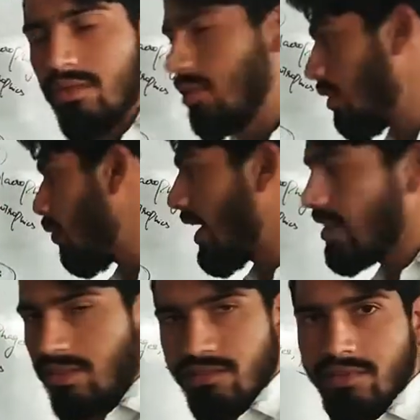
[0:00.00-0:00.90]
virus
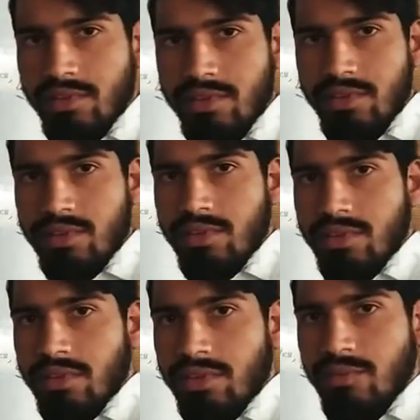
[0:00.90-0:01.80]

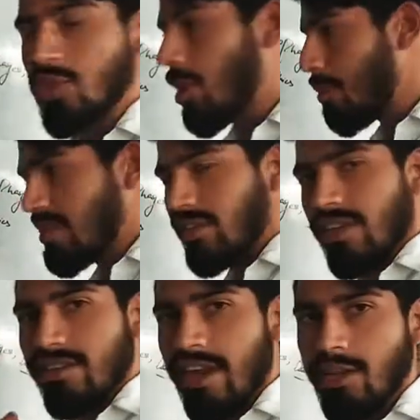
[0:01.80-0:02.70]
which are present
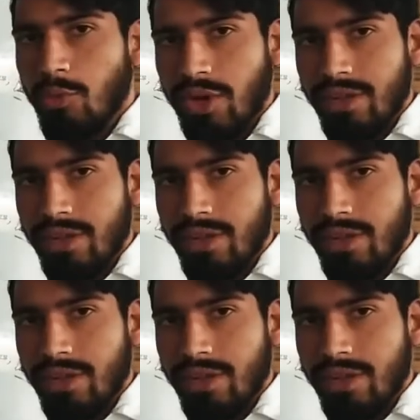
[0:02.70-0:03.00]
inside the body.